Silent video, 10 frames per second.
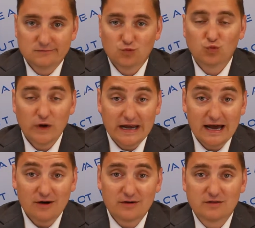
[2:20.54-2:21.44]
win
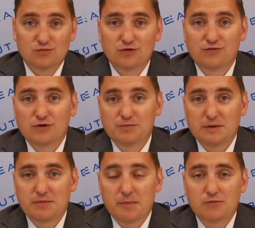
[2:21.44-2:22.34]
out and the roof wouldn't
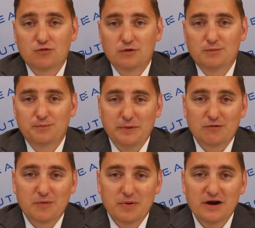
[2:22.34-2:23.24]
be be
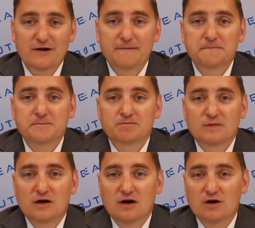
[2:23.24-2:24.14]
repaired,
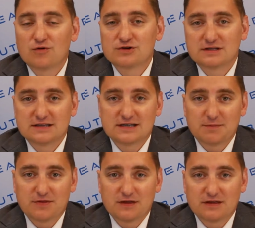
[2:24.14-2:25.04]
uh, or is it the type
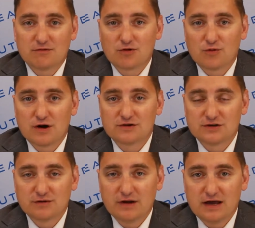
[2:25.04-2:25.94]
of thing that requires a
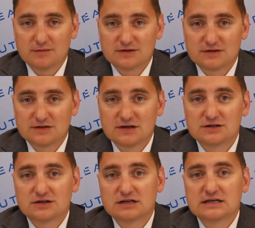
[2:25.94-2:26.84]
unanimous decision?